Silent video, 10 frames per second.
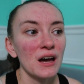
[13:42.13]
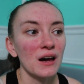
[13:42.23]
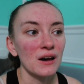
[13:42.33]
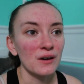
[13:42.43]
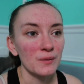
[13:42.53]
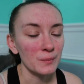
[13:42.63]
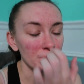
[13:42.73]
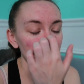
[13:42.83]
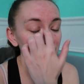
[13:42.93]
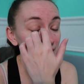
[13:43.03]

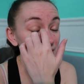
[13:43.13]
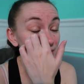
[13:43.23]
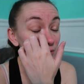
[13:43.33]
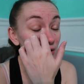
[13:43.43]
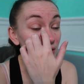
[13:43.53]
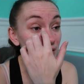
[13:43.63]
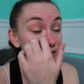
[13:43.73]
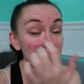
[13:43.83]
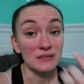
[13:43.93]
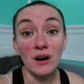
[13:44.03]
um, because when
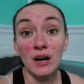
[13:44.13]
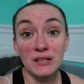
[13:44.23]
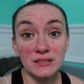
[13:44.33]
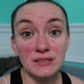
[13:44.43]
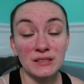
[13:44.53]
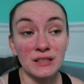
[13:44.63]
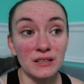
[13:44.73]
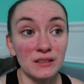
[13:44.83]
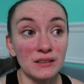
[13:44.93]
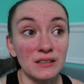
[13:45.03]
it's not
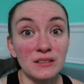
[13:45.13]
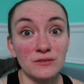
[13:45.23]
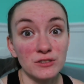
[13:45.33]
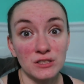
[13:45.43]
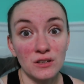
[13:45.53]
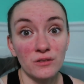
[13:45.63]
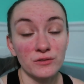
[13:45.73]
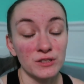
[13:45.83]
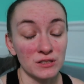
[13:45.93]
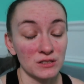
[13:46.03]
the leaves
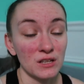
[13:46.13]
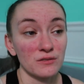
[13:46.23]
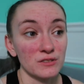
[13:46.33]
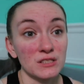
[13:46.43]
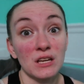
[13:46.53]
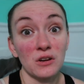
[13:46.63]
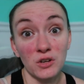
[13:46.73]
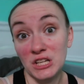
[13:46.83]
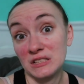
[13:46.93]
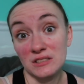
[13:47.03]
of the stuff is like
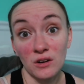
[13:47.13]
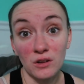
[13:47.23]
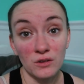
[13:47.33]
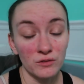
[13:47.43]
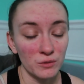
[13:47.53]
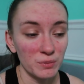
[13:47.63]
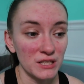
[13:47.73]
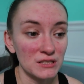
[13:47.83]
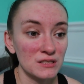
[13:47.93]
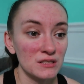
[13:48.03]
crazy all over the place.